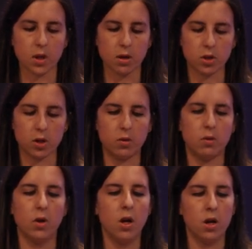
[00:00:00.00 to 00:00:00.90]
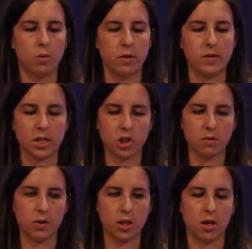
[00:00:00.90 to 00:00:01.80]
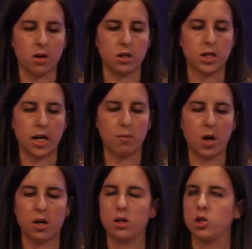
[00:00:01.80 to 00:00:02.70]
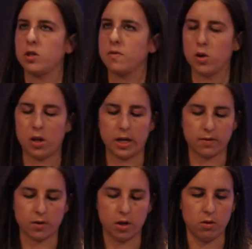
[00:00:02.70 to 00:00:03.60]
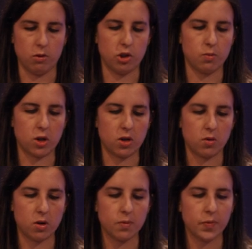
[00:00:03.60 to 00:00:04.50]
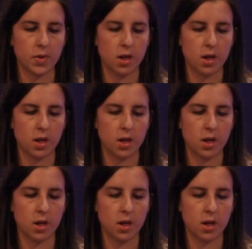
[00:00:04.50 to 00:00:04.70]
So we've essentially written our entire model in just 4 lines of code, which is pretty cool.